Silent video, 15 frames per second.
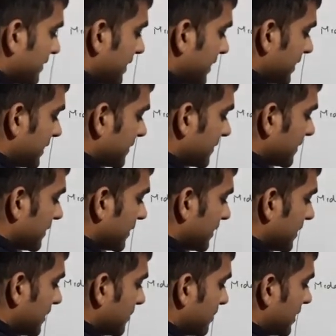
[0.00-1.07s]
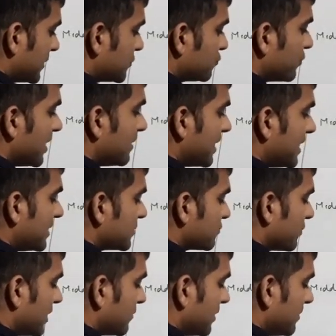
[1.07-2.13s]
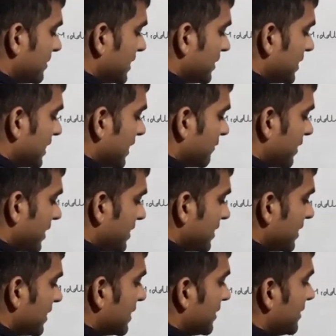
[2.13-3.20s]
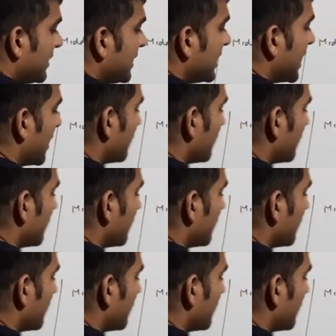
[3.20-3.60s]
3. Plus 12 minus 1 will be 11. D how